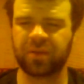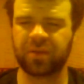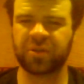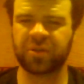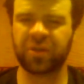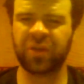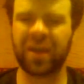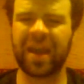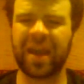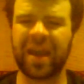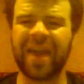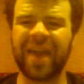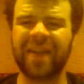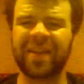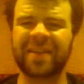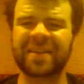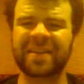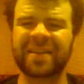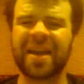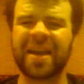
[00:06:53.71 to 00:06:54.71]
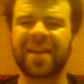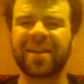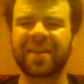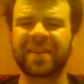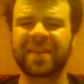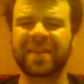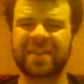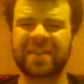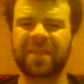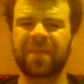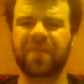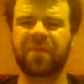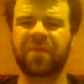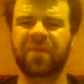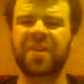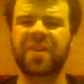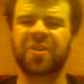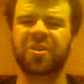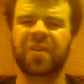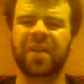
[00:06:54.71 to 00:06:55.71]
So they have exactly the same
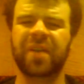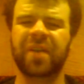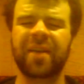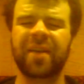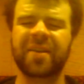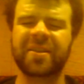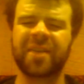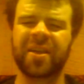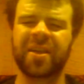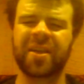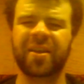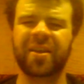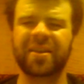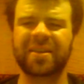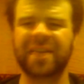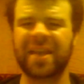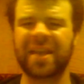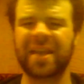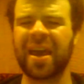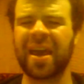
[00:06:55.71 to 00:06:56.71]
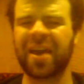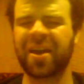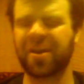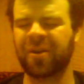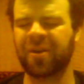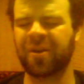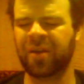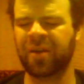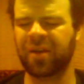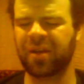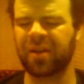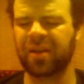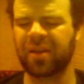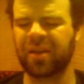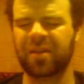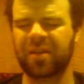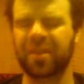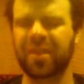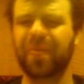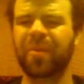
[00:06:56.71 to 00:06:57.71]
feature at Ellis Island as they had on
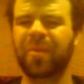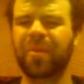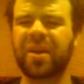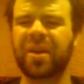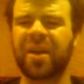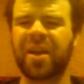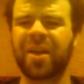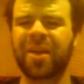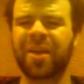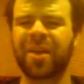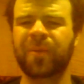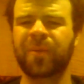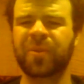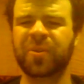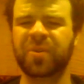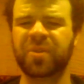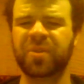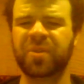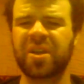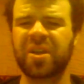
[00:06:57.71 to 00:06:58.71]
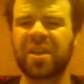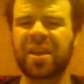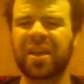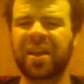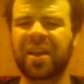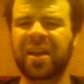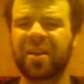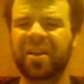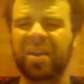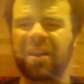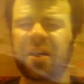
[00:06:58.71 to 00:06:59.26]
Liberty Island, which was you could get a